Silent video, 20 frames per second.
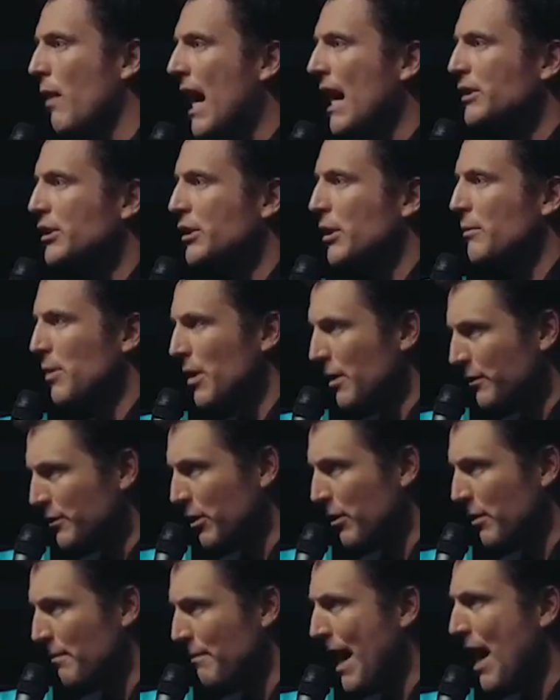why'd you move
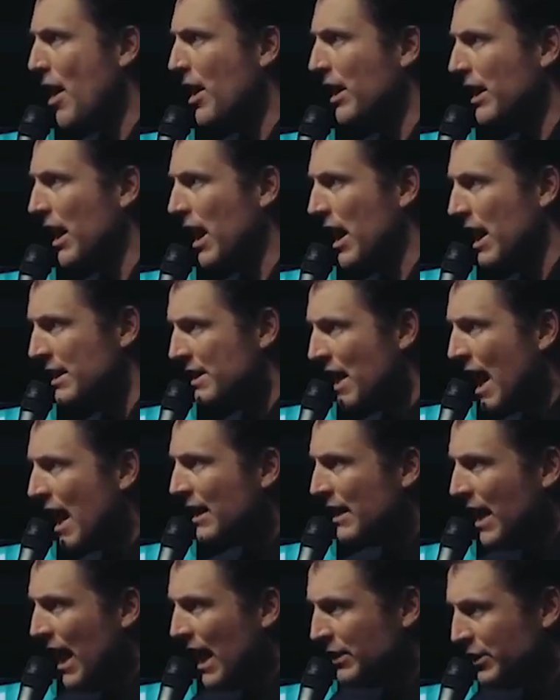to America and
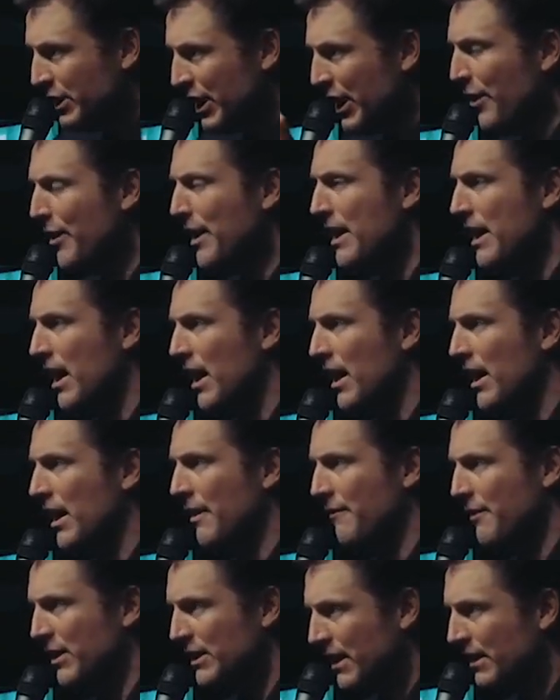not Nigeria
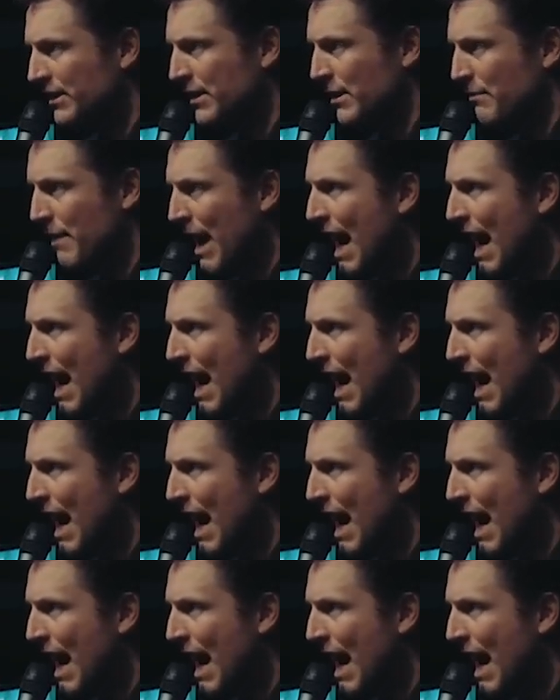if it doesn't